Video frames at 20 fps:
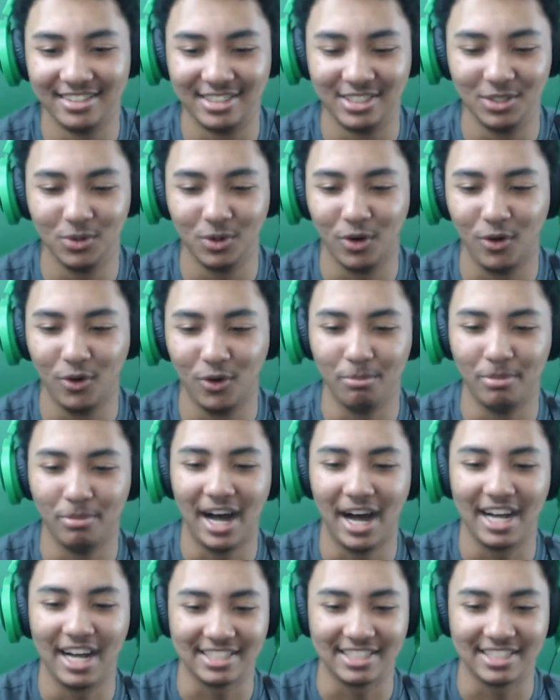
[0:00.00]
2 whole
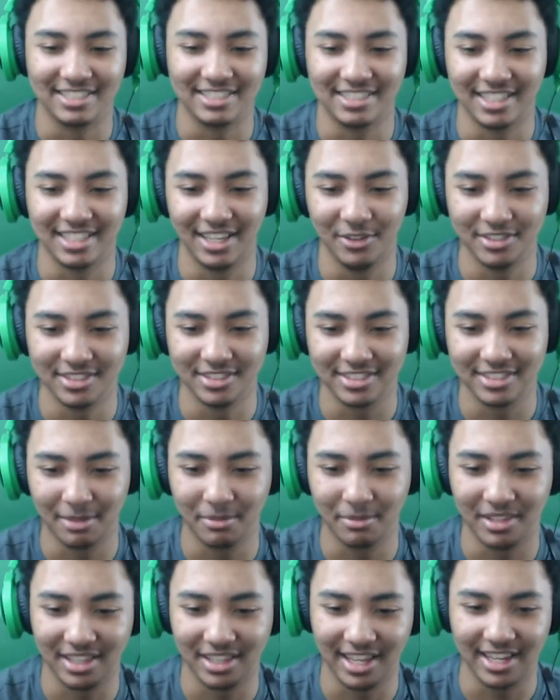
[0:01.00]
boxes. It was
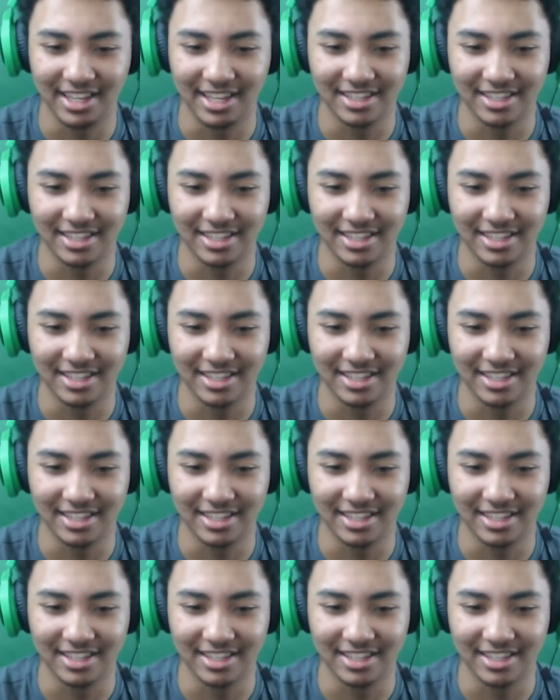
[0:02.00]
something like